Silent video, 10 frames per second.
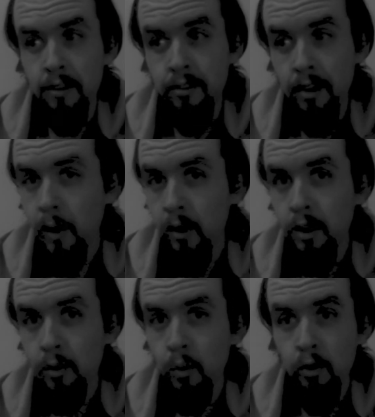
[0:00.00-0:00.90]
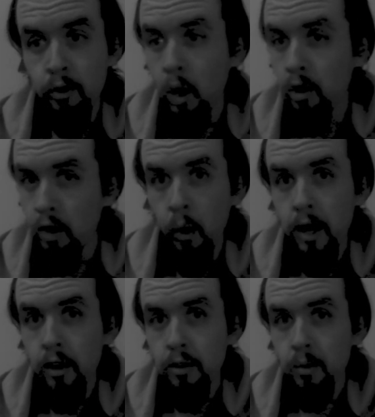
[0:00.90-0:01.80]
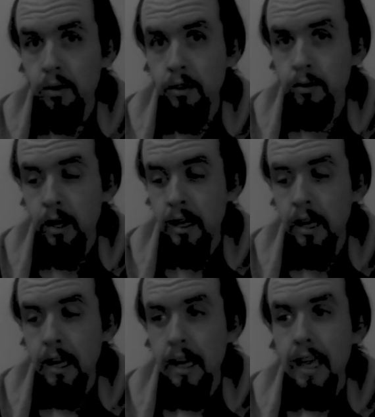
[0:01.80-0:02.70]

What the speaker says: This is how I look at the world. You all know I look at the world this way.